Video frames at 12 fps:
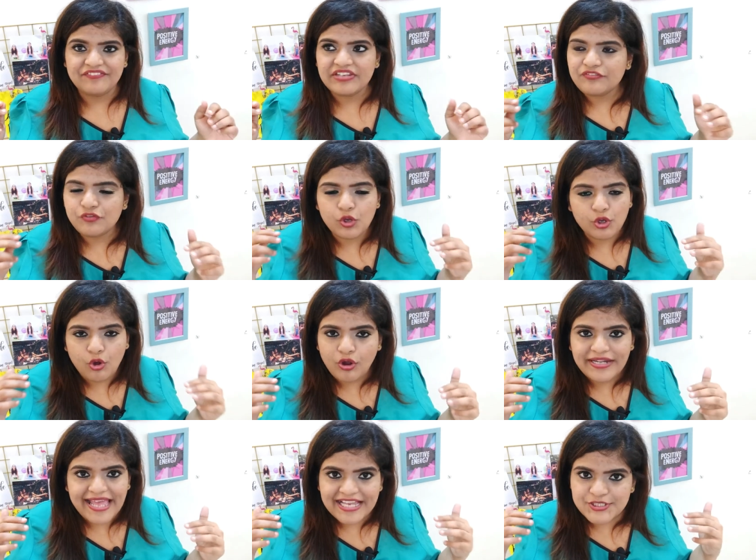Even if you're
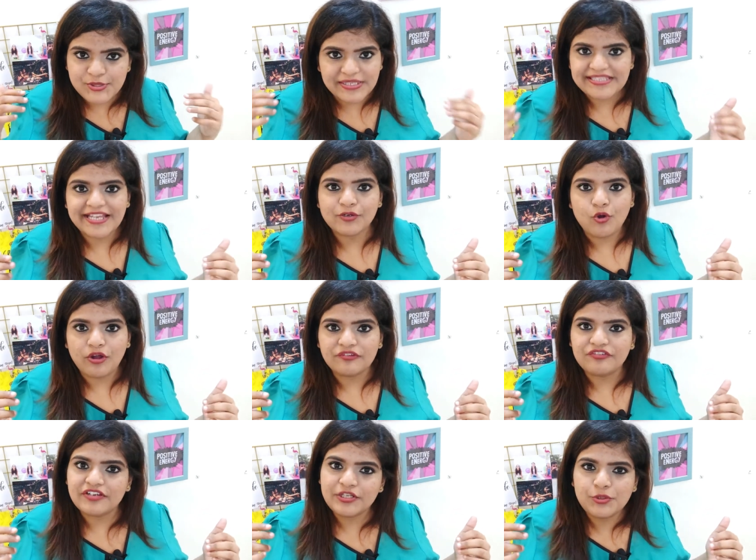not actually that
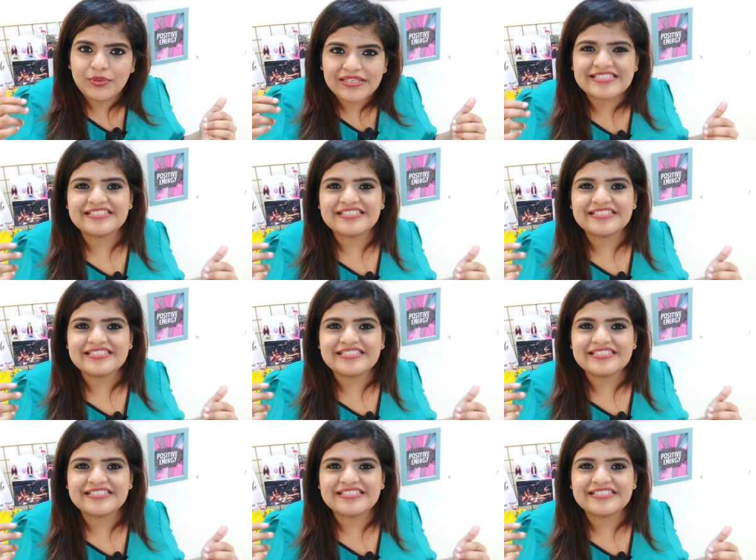confident, you